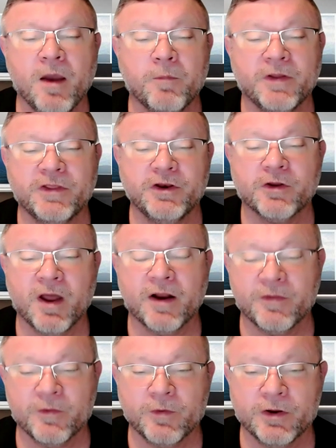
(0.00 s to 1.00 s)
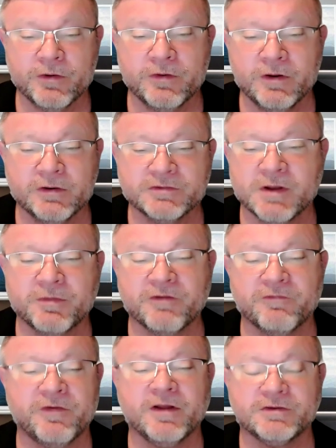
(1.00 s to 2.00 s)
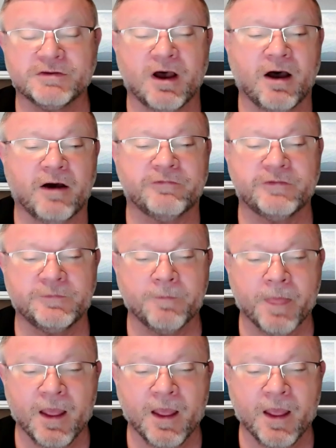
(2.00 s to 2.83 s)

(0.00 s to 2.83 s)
But then you get on the road, something feels off.